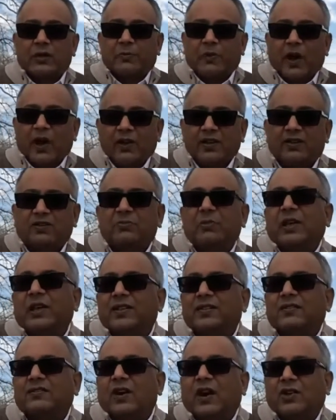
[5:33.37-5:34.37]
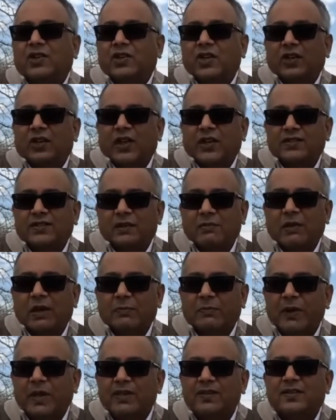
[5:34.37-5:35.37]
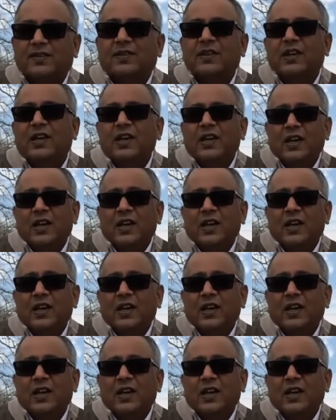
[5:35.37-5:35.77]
price being structured as MLPs.